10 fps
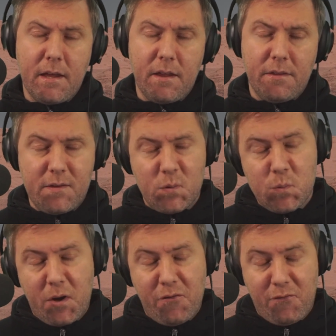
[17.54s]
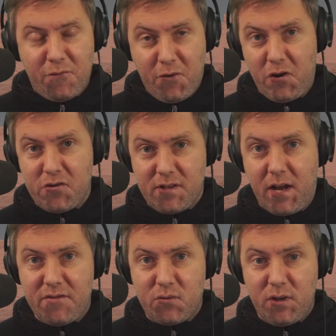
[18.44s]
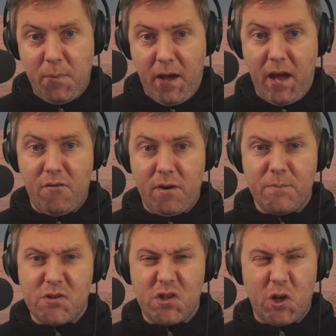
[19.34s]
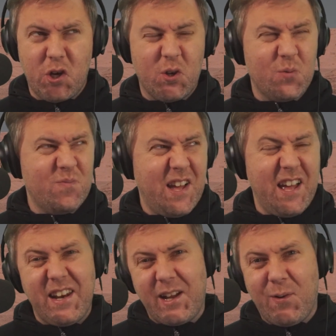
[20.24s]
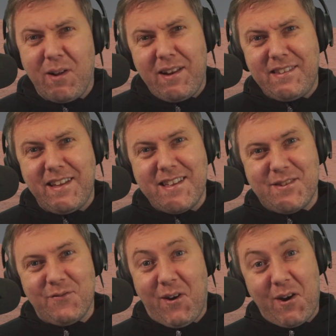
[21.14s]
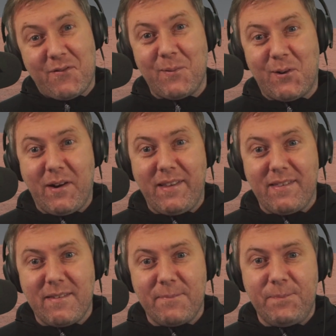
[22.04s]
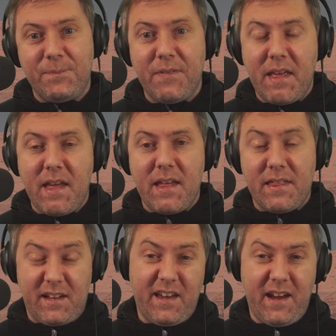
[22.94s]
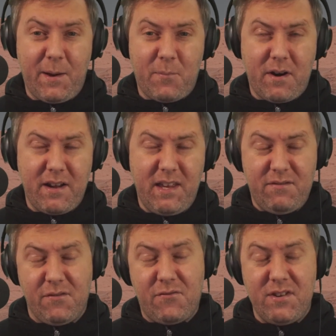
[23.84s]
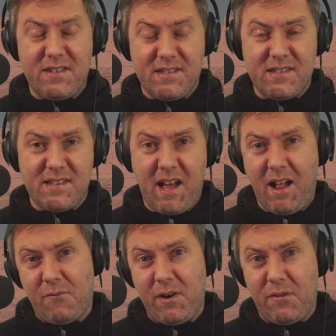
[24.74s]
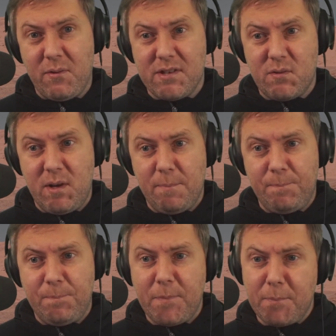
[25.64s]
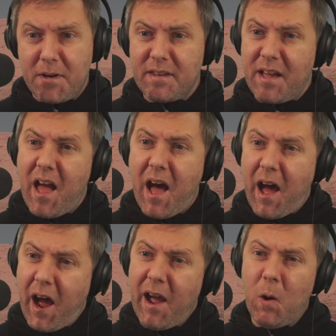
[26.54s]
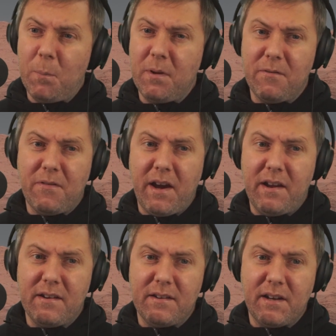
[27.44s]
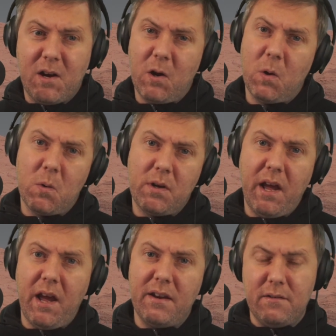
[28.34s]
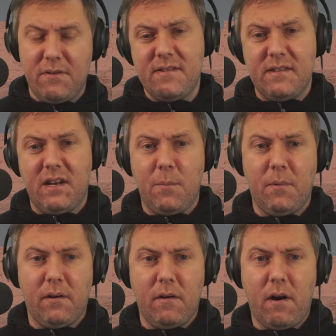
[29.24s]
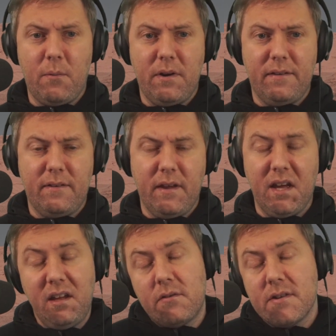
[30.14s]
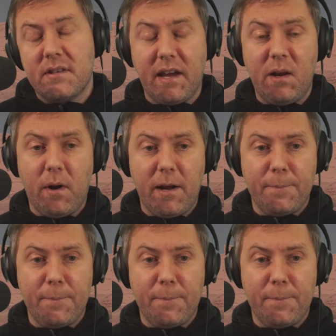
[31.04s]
This was my first live stream ever, so the quality is far from great. The camera even freezes halfway through the stream, but I hope you'll find the code and the reasoning around it interesting anyway.